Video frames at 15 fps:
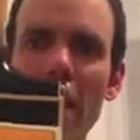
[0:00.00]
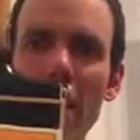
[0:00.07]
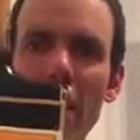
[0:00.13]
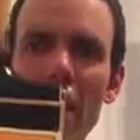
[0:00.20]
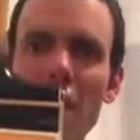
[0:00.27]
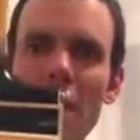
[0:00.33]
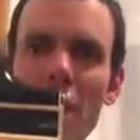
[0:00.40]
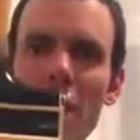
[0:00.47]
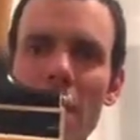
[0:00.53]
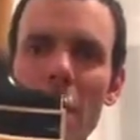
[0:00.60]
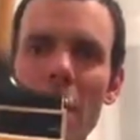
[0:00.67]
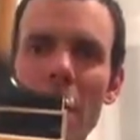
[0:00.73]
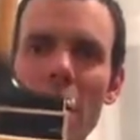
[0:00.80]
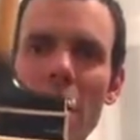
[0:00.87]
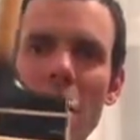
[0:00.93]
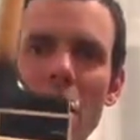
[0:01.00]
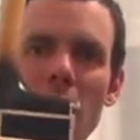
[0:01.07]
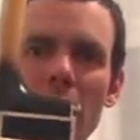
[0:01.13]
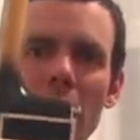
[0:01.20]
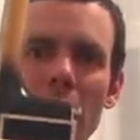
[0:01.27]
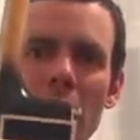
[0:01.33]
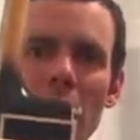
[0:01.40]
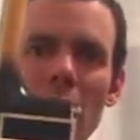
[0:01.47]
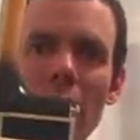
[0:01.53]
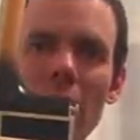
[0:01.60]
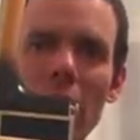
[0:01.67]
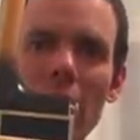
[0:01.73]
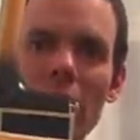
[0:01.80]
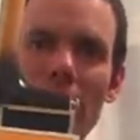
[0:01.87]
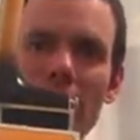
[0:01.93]
You can see it already. You
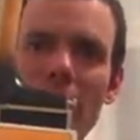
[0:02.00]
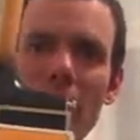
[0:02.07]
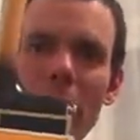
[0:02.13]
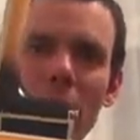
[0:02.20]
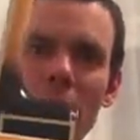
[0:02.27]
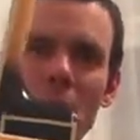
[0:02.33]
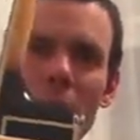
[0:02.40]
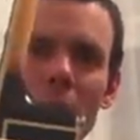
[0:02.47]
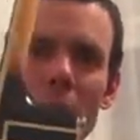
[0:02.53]
can see it's about